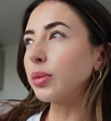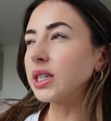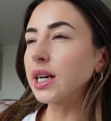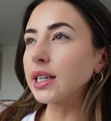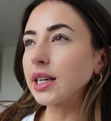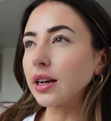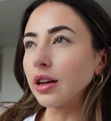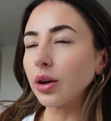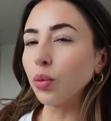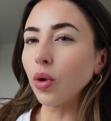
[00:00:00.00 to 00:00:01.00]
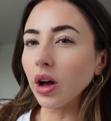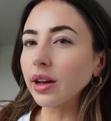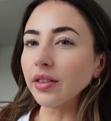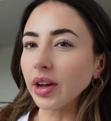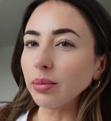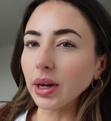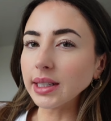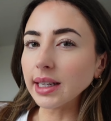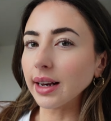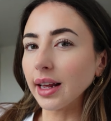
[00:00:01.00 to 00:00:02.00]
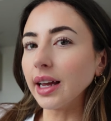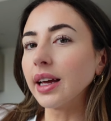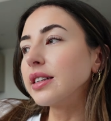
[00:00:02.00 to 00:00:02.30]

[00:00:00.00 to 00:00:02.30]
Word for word: my dad had like a work event basically.